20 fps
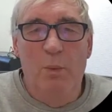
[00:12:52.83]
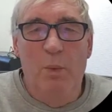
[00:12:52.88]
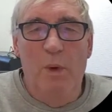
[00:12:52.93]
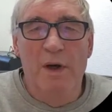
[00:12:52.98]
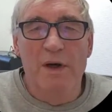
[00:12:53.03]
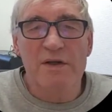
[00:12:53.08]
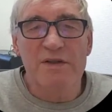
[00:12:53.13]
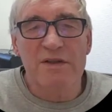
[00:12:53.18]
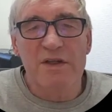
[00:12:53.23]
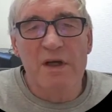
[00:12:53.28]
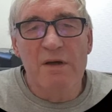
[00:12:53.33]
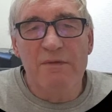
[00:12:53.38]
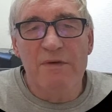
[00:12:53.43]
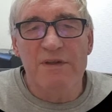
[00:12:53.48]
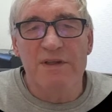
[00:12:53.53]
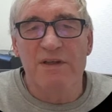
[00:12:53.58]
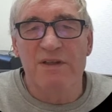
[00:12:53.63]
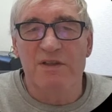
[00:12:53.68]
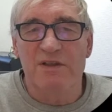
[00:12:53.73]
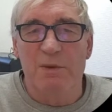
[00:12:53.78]
Where a
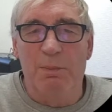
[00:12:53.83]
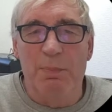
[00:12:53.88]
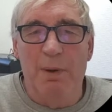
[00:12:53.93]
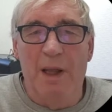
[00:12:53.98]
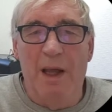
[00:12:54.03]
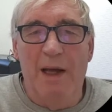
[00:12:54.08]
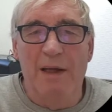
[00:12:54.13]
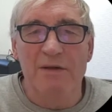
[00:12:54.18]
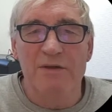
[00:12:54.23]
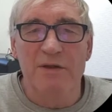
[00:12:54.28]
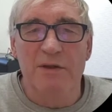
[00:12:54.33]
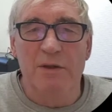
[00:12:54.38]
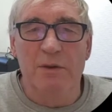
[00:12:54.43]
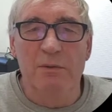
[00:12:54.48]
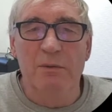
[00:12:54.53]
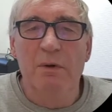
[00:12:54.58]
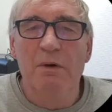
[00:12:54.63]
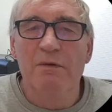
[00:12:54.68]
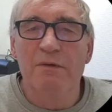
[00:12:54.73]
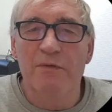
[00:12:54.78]
service is supplied to
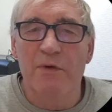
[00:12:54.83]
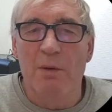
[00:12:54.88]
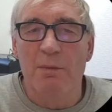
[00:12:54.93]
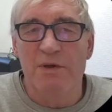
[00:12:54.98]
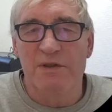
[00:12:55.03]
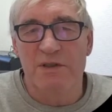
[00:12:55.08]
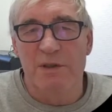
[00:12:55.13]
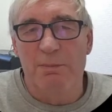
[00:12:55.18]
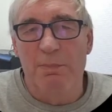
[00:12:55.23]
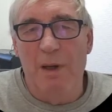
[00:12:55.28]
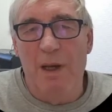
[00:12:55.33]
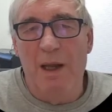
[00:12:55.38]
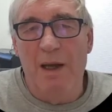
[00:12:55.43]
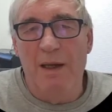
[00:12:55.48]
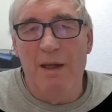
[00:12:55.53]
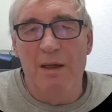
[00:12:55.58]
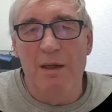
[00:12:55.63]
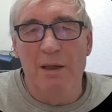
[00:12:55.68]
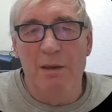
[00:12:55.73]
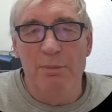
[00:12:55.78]
you from a
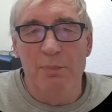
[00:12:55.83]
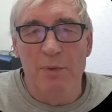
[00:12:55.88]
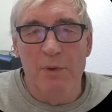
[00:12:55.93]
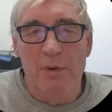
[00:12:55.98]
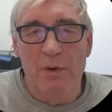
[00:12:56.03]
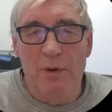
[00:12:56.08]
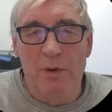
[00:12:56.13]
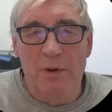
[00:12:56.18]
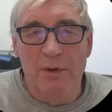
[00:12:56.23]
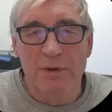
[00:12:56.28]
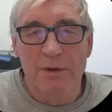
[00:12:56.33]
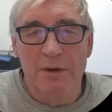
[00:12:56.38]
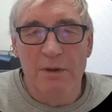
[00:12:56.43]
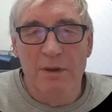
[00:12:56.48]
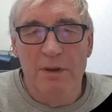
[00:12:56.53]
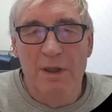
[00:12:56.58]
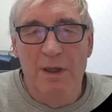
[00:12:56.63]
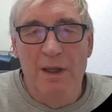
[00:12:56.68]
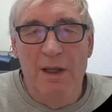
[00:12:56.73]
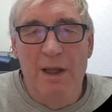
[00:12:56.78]
supplier abroad,
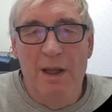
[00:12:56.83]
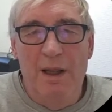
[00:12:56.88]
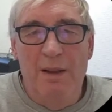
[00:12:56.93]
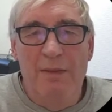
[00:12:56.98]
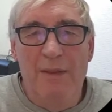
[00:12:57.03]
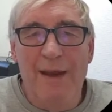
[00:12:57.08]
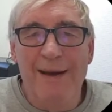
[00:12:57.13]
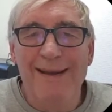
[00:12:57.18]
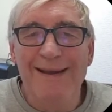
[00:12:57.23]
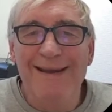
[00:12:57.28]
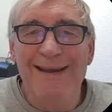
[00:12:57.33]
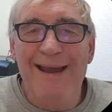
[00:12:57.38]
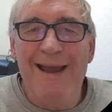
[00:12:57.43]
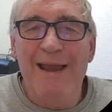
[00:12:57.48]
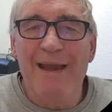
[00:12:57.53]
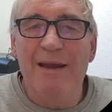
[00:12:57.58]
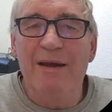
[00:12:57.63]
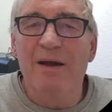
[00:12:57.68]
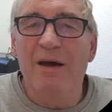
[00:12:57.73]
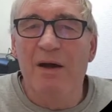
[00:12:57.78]
then
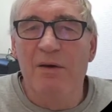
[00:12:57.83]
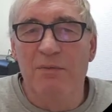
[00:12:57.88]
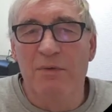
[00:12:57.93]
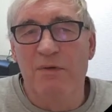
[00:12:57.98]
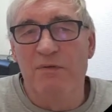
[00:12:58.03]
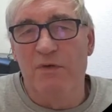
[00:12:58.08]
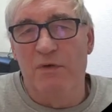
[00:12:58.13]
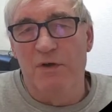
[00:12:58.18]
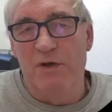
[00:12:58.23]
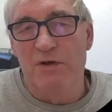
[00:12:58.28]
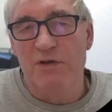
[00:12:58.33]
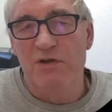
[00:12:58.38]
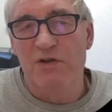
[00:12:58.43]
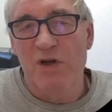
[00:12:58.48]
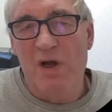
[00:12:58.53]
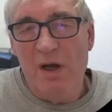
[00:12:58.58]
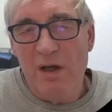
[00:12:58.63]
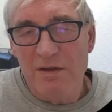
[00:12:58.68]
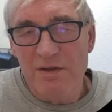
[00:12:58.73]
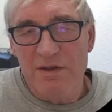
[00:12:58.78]
again a reverse
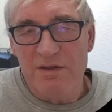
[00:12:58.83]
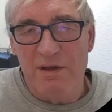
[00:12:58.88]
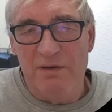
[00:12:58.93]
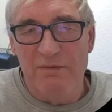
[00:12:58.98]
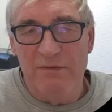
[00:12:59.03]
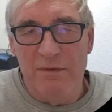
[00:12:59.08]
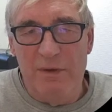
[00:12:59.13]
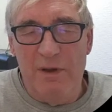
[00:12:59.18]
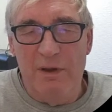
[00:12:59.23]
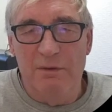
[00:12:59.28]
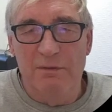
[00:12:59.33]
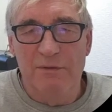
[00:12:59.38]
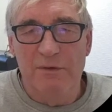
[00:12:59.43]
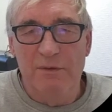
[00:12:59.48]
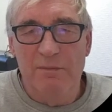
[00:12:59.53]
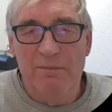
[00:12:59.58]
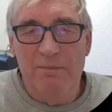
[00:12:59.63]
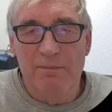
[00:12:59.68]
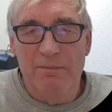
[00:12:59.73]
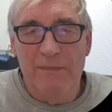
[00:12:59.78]
charge is involved.
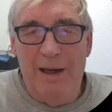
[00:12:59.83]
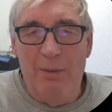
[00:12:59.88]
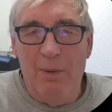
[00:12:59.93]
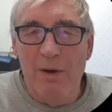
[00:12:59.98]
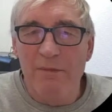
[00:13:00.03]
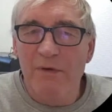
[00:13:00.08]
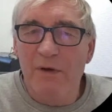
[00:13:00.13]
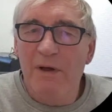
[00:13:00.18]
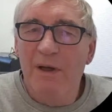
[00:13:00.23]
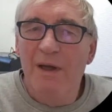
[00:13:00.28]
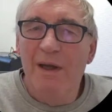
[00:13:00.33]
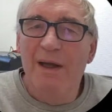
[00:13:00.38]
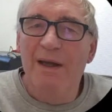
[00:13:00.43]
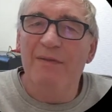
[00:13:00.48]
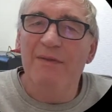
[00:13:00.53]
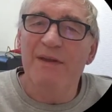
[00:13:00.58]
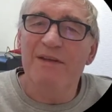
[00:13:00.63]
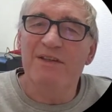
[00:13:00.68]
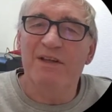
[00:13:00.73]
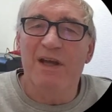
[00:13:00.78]
However,
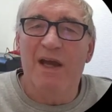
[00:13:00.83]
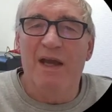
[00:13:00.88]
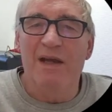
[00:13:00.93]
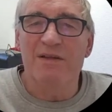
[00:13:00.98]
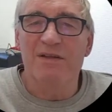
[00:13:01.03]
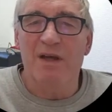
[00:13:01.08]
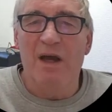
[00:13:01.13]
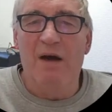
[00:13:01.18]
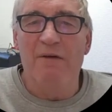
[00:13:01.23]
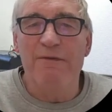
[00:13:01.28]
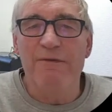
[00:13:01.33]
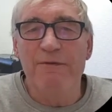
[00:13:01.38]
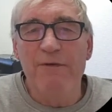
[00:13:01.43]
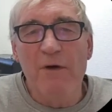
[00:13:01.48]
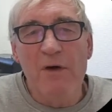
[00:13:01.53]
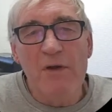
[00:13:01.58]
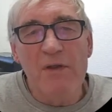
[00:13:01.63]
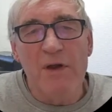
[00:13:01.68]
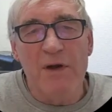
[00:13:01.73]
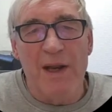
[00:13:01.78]
in this case a
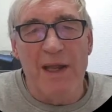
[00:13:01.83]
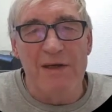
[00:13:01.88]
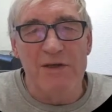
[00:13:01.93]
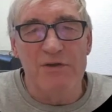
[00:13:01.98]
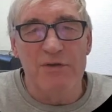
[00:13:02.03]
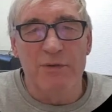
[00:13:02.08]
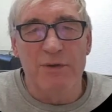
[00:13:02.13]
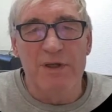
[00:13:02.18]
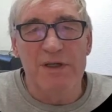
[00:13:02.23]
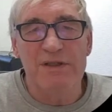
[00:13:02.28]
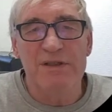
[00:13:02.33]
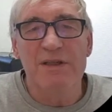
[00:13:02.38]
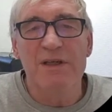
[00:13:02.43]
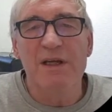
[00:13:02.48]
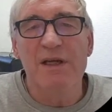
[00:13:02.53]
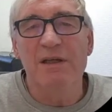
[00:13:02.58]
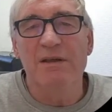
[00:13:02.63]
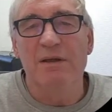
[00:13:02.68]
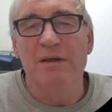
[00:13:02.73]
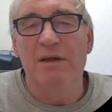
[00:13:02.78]
further entry is
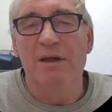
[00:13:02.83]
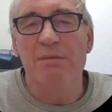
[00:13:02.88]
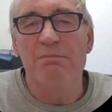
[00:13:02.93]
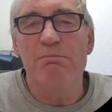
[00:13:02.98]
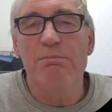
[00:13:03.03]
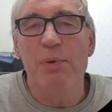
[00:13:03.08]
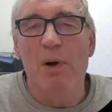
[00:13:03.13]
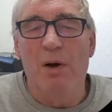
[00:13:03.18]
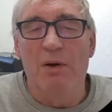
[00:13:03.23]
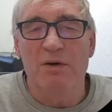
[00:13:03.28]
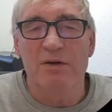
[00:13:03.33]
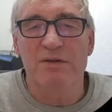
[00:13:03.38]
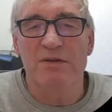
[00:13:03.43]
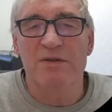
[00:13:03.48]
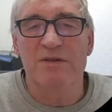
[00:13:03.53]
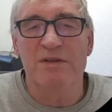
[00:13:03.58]
needed in box